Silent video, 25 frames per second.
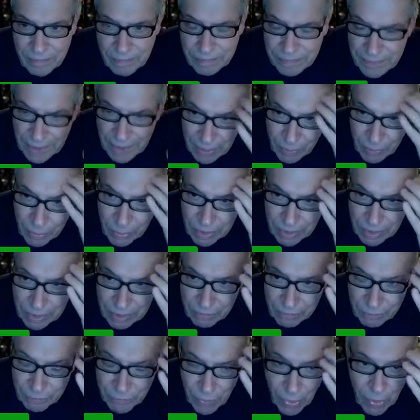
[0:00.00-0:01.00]
They were
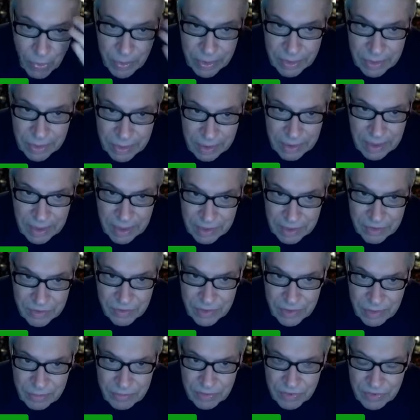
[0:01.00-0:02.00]
voting
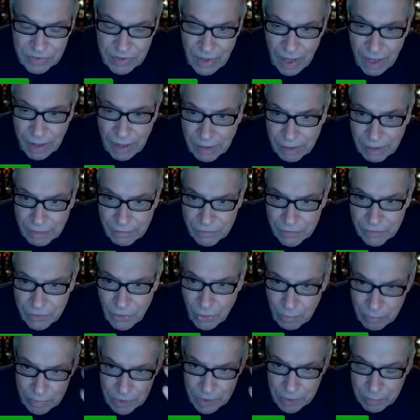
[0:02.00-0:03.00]
against themselves.
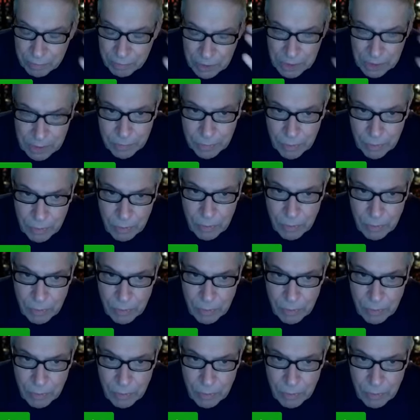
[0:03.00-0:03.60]
So many people